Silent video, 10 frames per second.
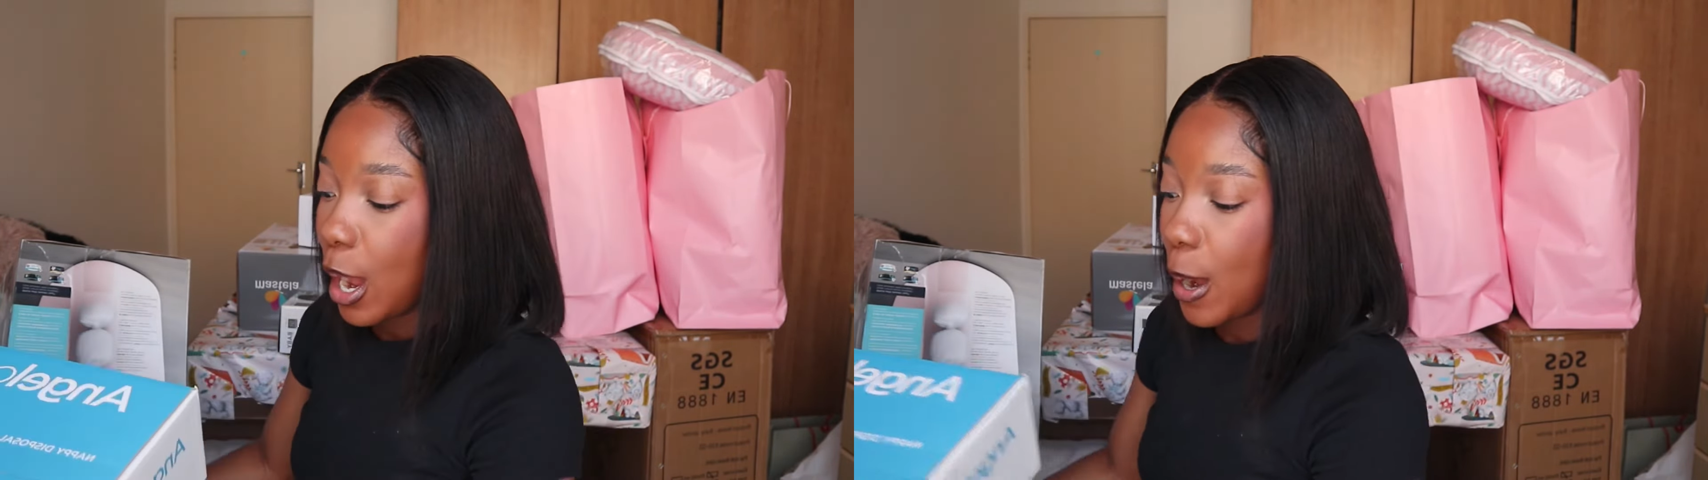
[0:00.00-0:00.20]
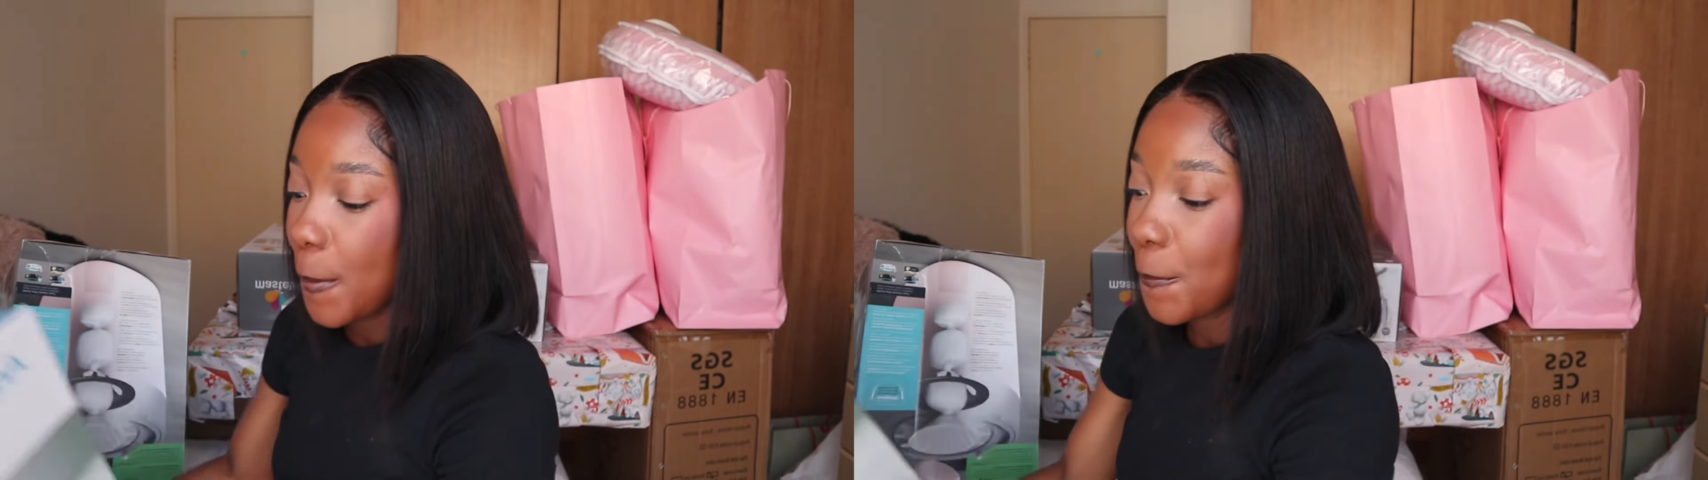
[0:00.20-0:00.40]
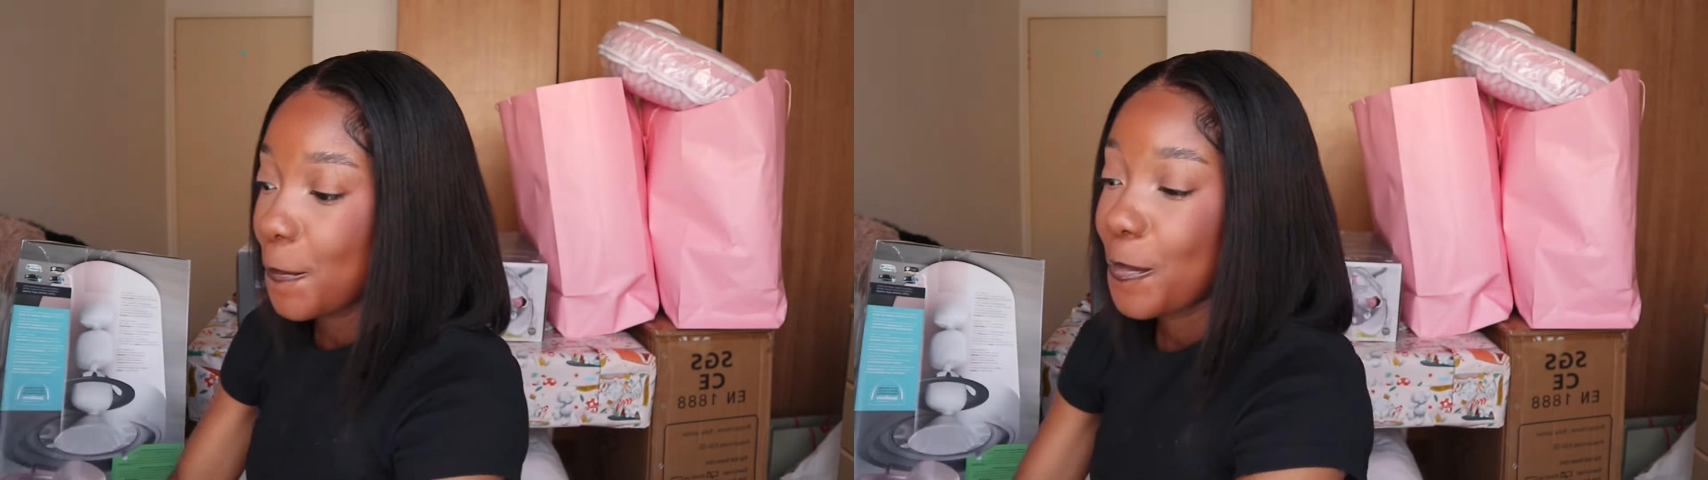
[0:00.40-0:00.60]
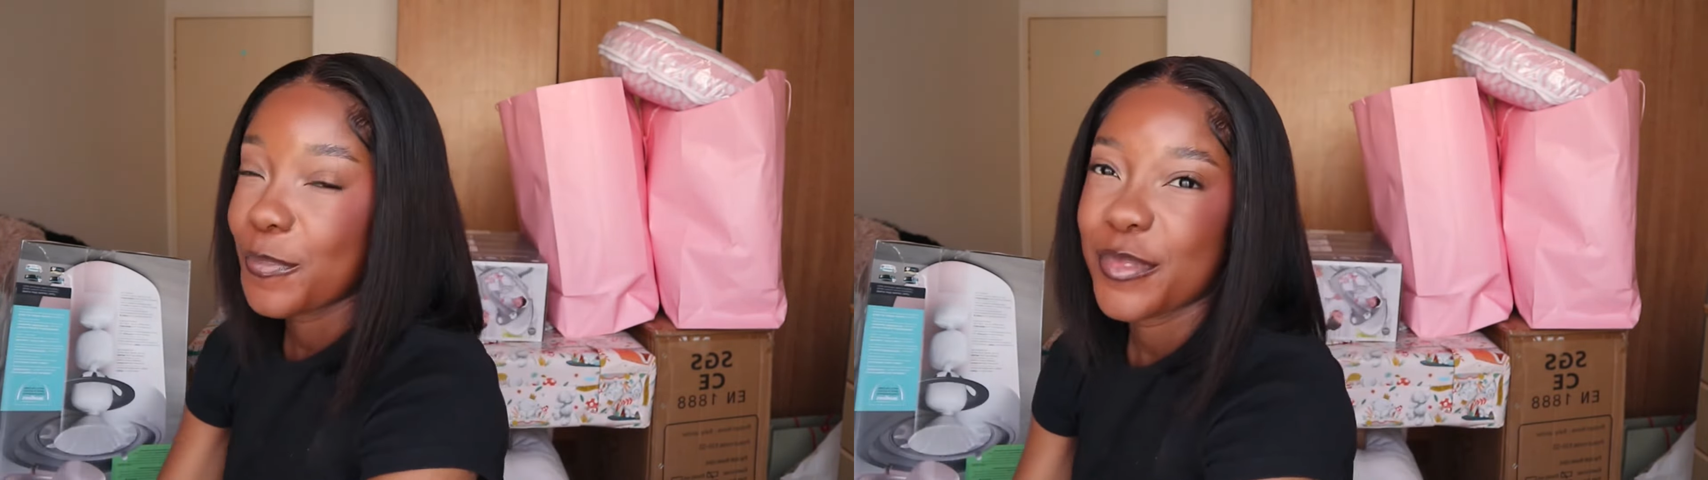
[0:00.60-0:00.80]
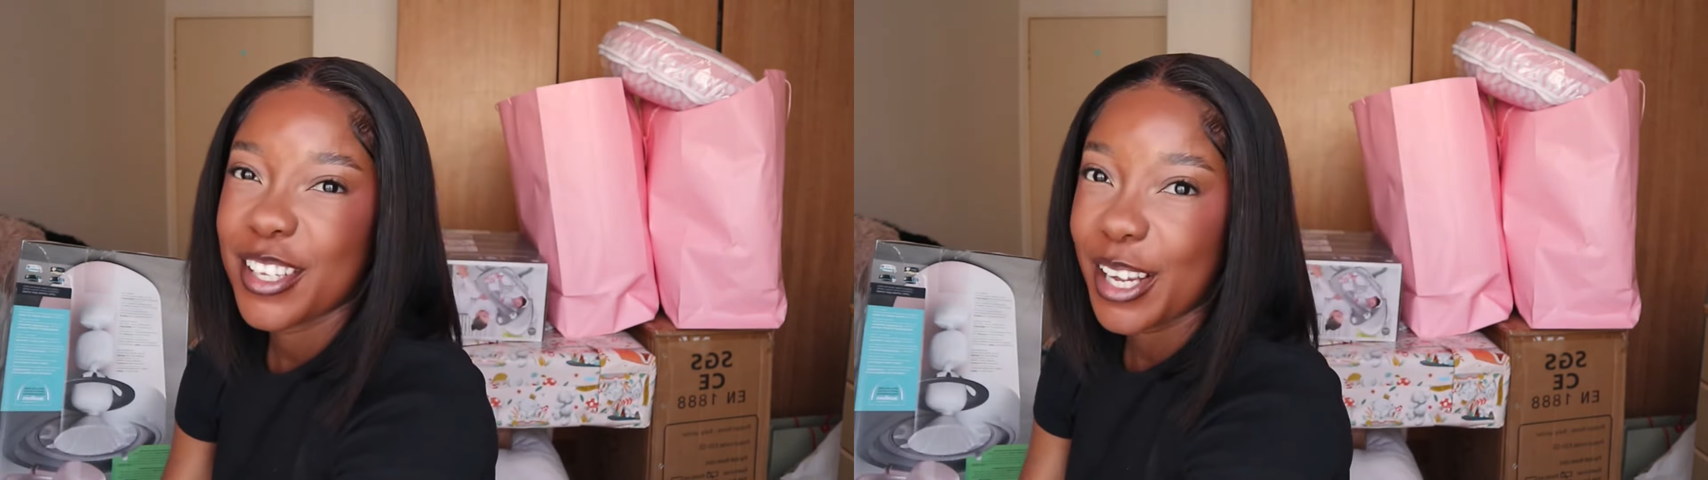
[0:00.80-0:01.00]

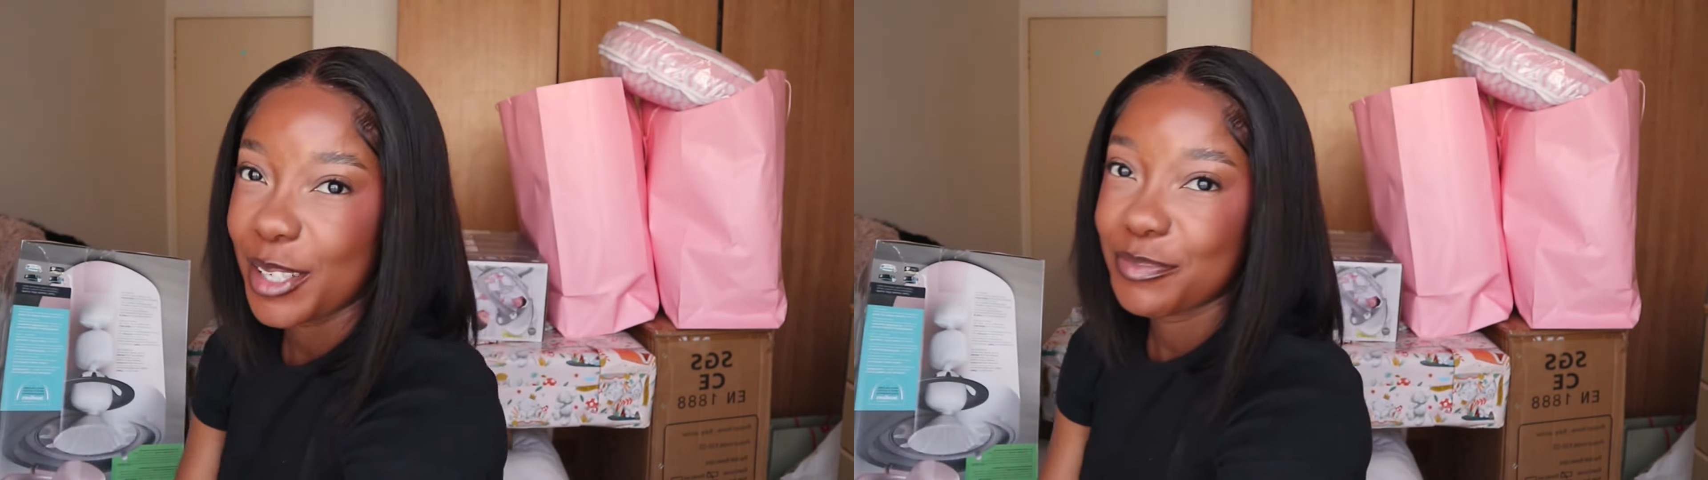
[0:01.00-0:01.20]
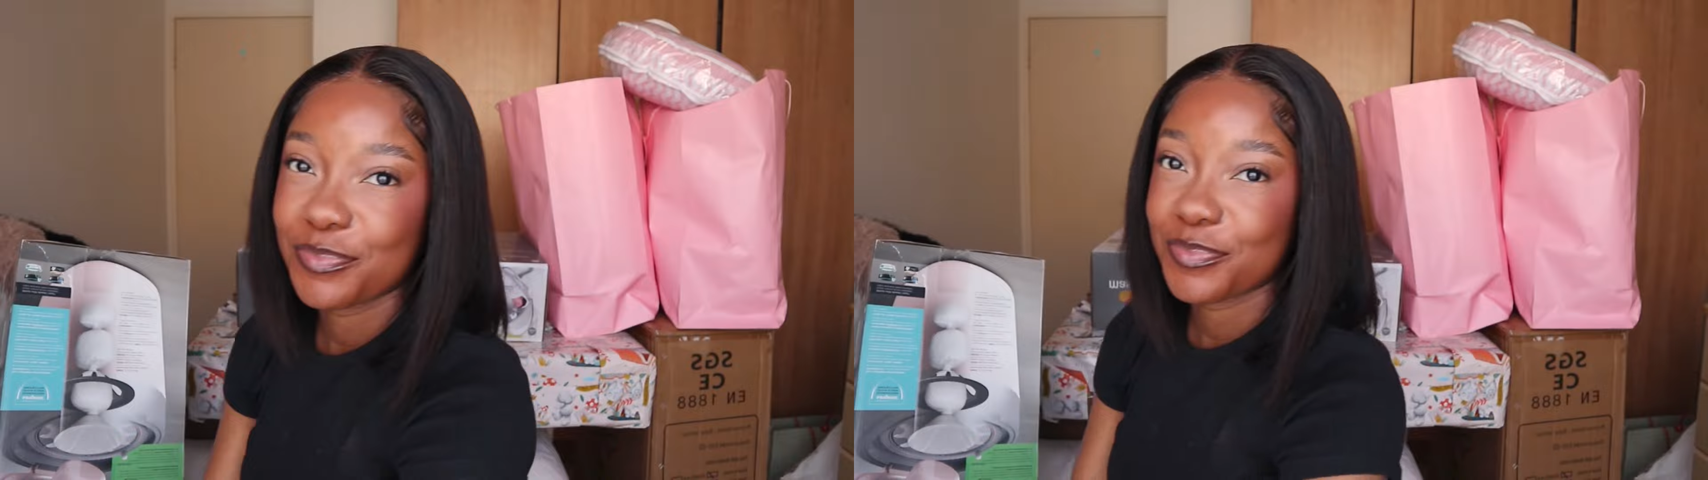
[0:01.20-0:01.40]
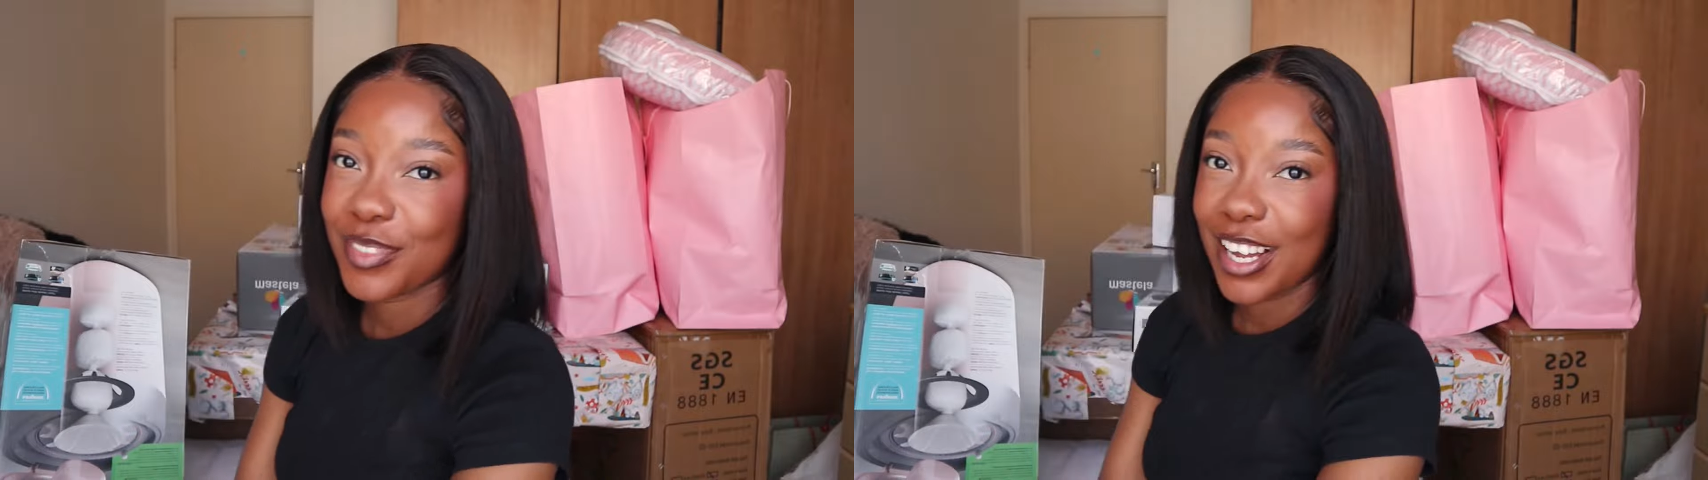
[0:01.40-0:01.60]
I